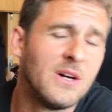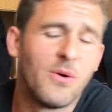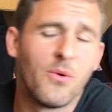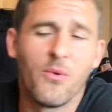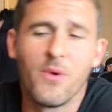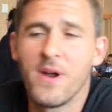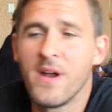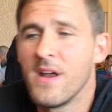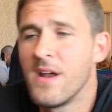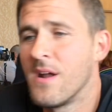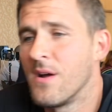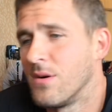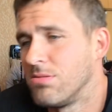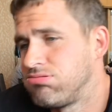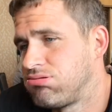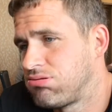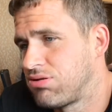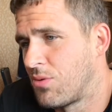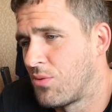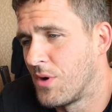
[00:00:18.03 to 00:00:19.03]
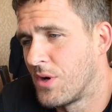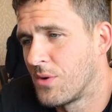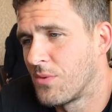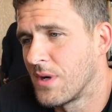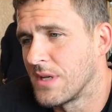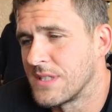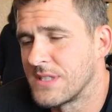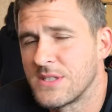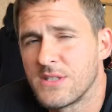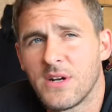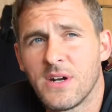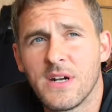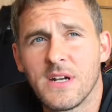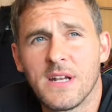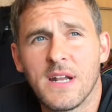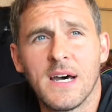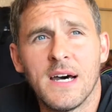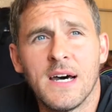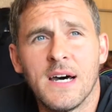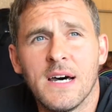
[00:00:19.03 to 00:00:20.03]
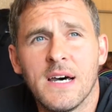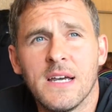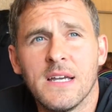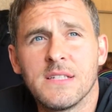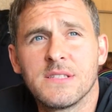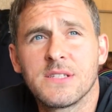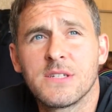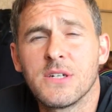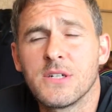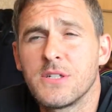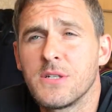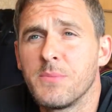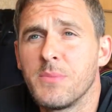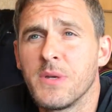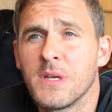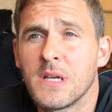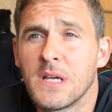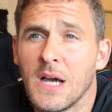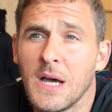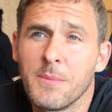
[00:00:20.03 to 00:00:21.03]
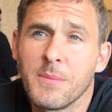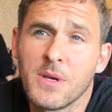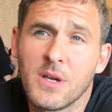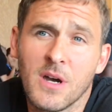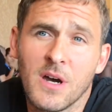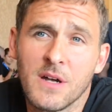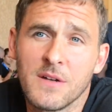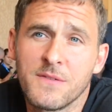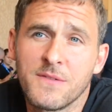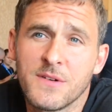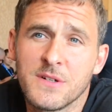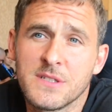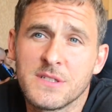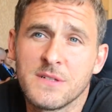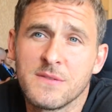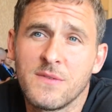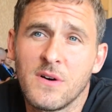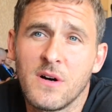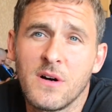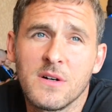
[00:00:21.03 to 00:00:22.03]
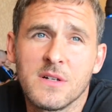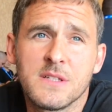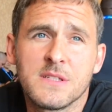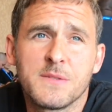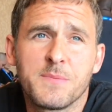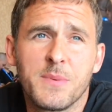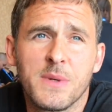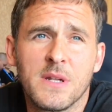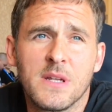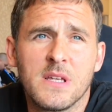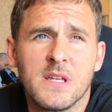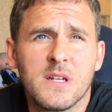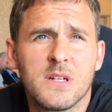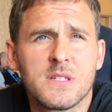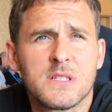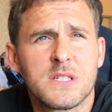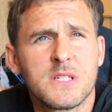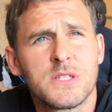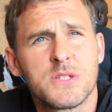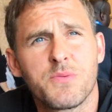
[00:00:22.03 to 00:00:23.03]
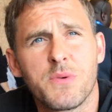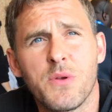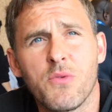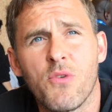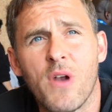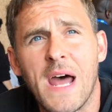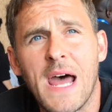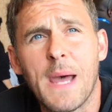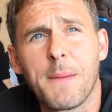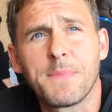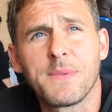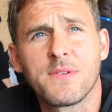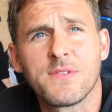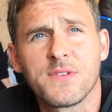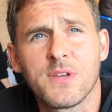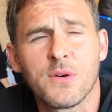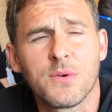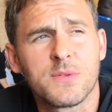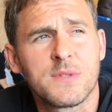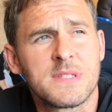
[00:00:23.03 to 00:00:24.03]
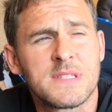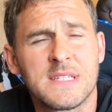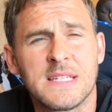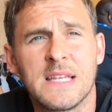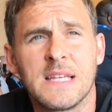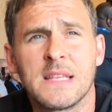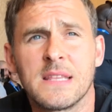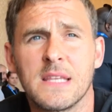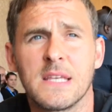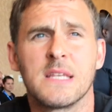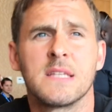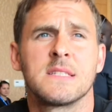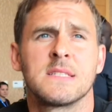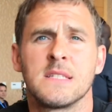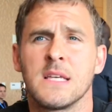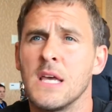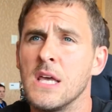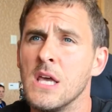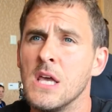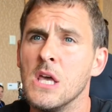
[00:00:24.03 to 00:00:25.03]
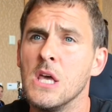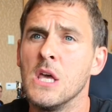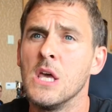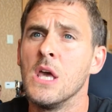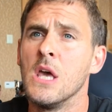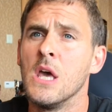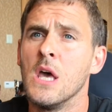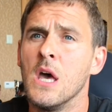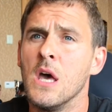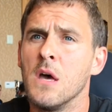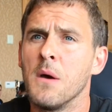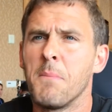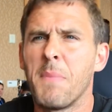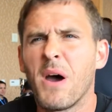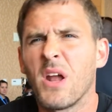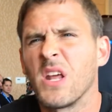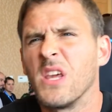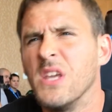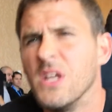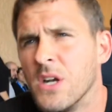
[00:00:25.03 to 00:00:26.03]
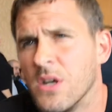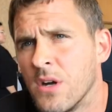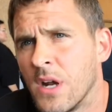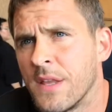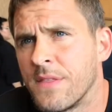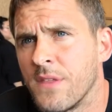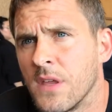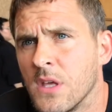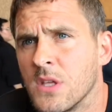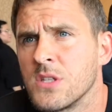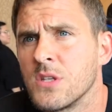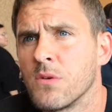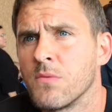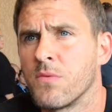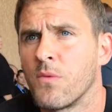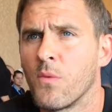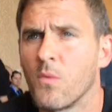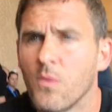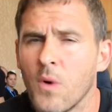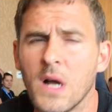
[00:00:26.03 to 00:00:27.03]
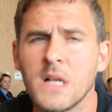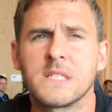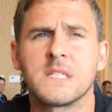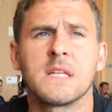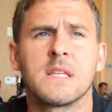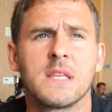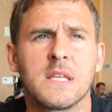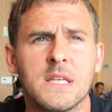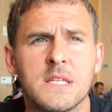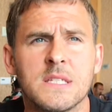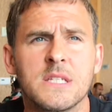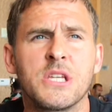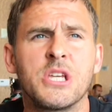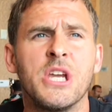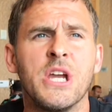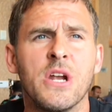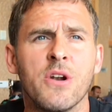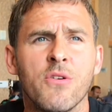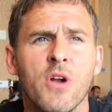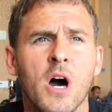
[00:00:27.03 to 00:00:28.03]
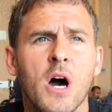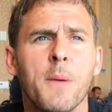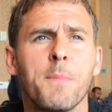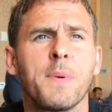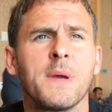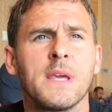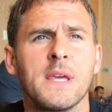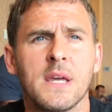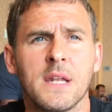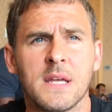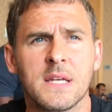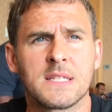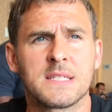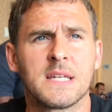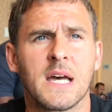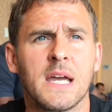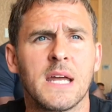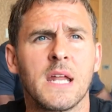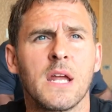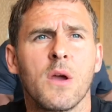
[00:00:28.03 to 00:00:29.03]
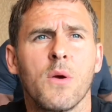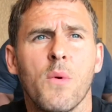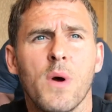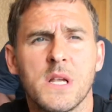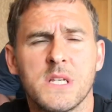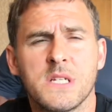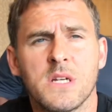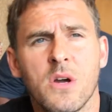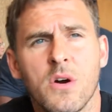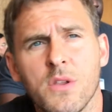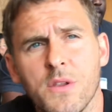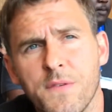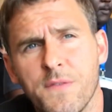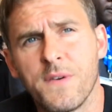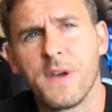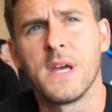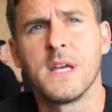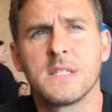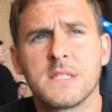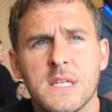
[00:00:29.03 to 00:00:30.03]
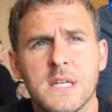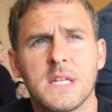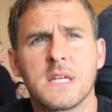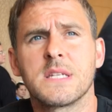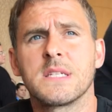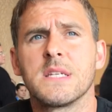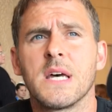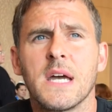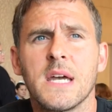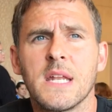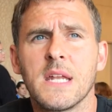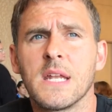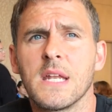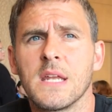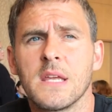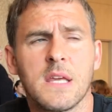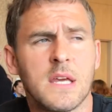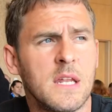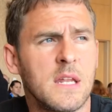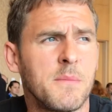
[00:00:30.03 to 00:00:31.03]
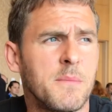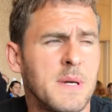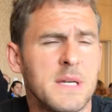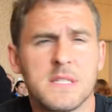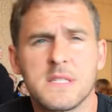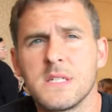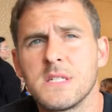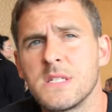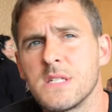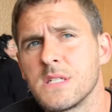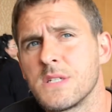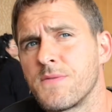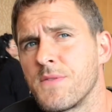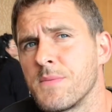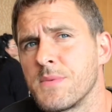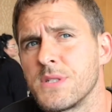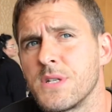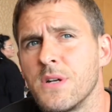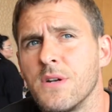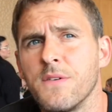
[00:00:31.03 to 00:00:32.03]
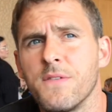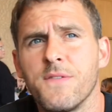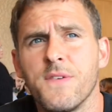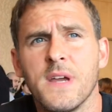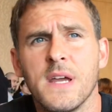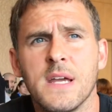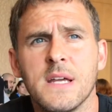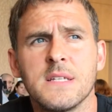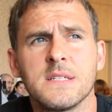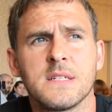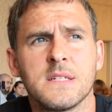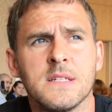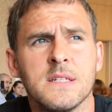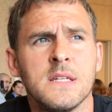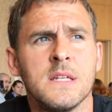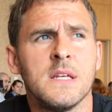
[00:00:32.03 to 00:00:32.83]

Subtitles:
Well, where do I start? It's good to be in Comic-Con, first of all. It's been a year since we wrapped, so seeing things, about a year, I think, so watching things gear up and get exciting and watching all the fans get excited and getting messages from certain fans, and